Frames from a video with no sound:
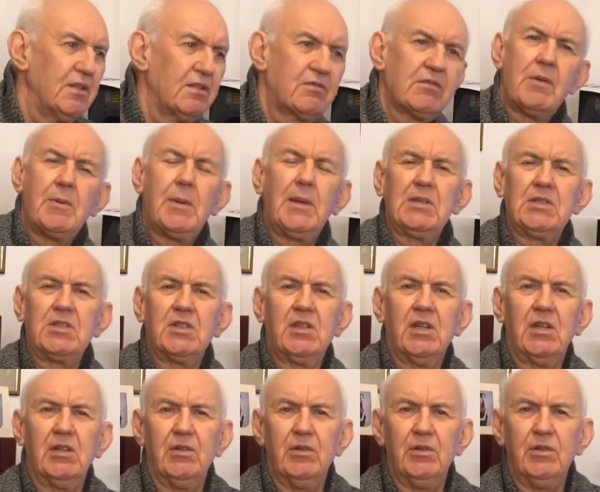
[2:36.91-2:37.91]
three weeks
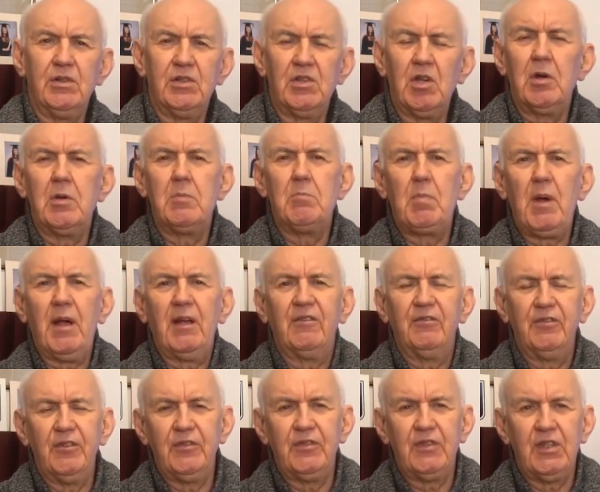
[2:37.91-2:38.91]
ago going back
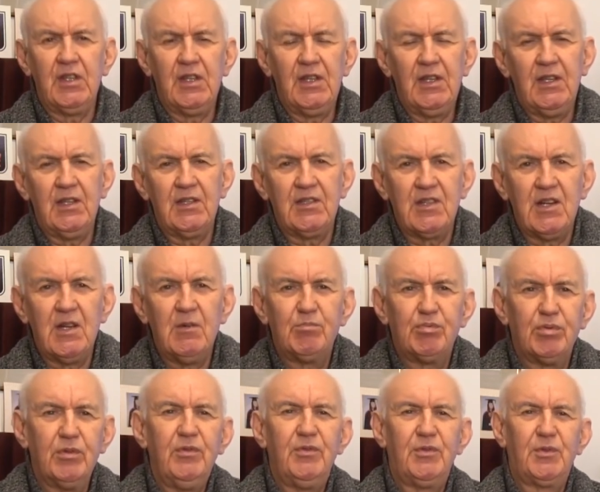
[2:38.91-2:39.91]
50 years and it
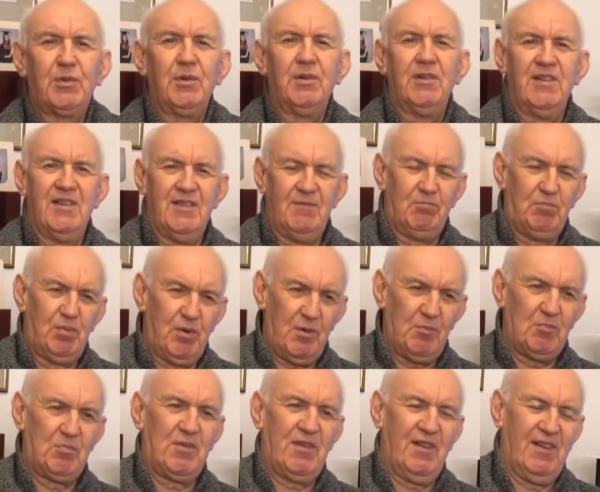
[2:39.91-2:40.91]
proved quite
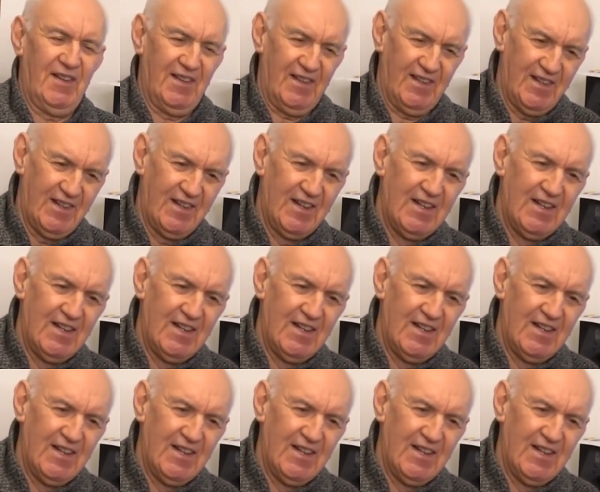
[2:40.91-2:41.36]
popular.